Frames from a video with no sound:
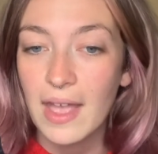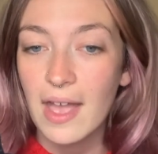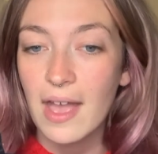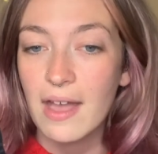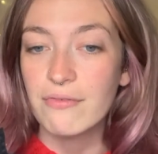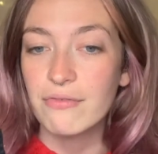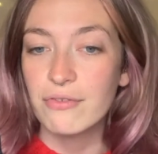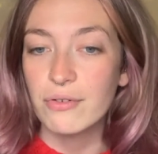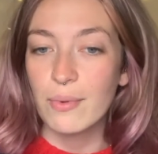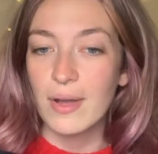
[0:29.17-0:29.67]

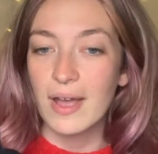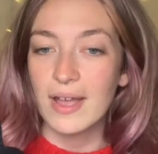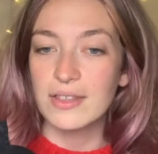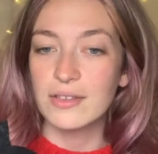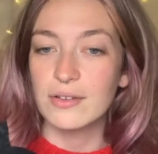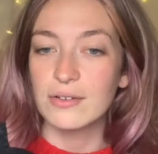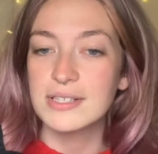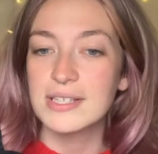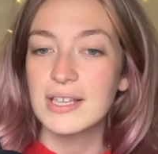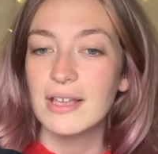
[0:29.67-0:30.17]
Everywhere
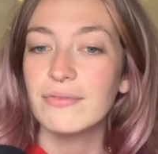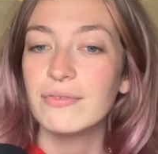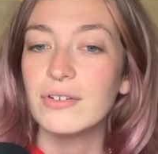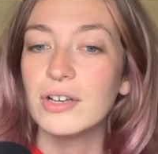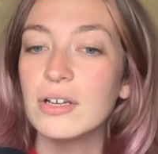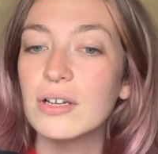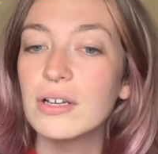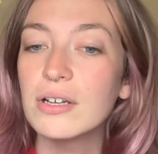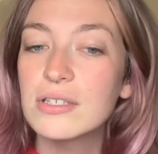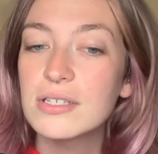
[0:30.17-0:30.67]
Yosef
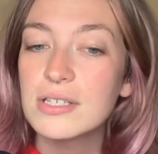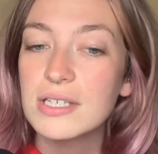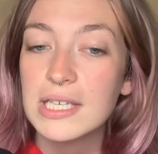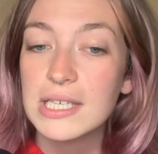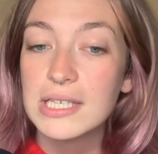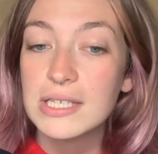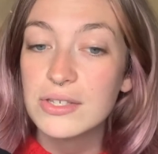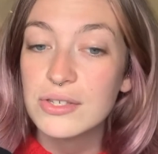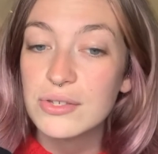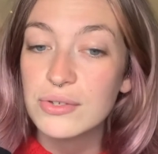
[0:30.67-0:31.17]
looked,
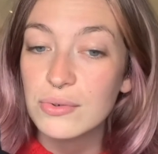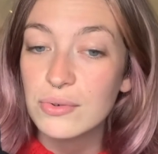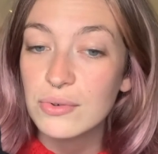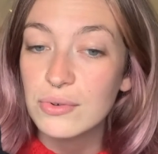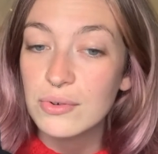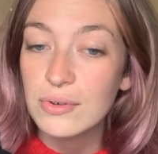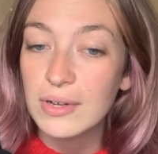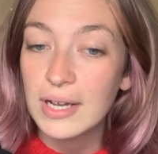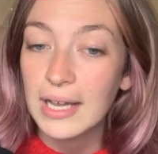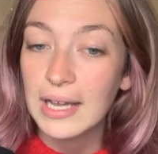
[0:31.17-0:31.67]
he
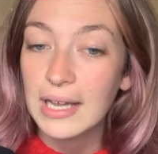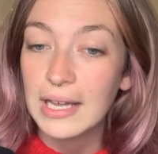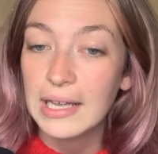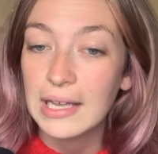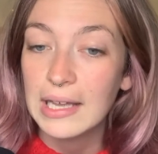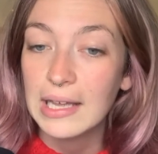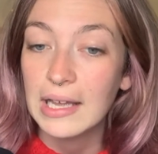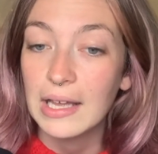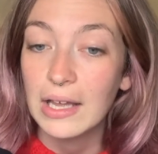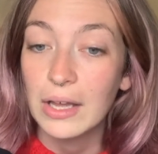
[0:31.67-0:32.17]
saw
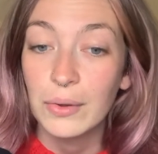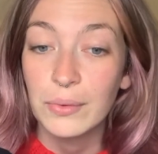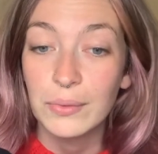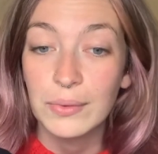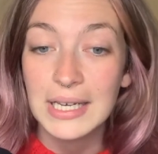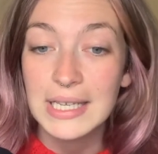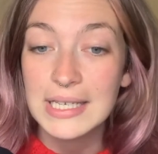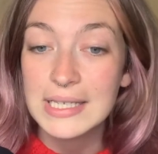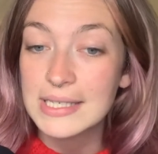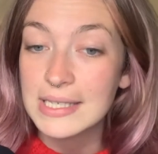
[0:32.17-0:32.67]

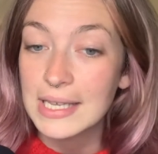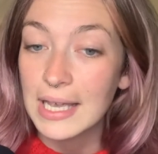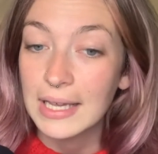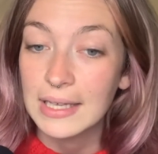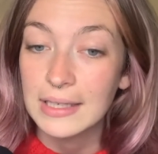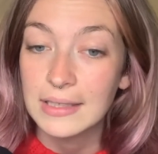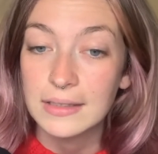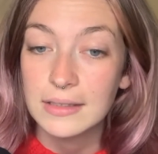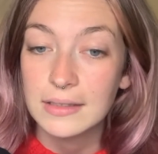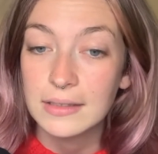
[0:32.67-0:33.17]
only
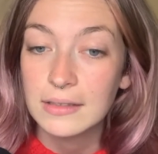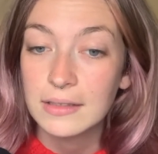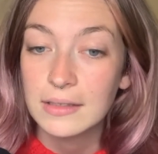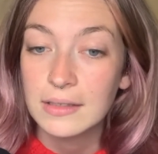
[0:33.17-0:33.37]
sand.